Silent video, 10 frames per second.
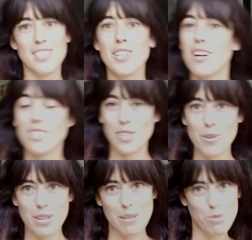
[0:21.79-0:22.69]
to talk to
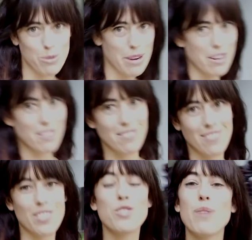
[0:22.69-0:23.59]
Joachim Trier,
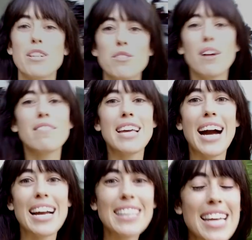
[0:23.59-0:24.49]
the director of the
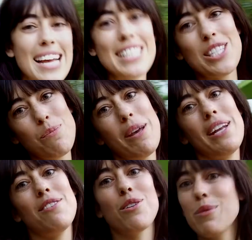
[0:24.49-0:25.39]
highly
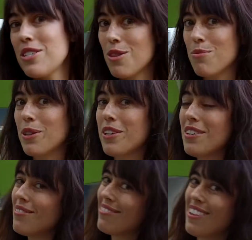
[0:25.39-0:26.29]
anticipated Norwegian thriller,
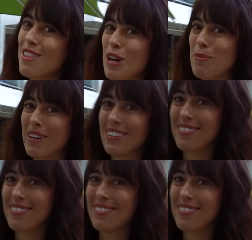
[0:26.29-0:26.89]
Thelma.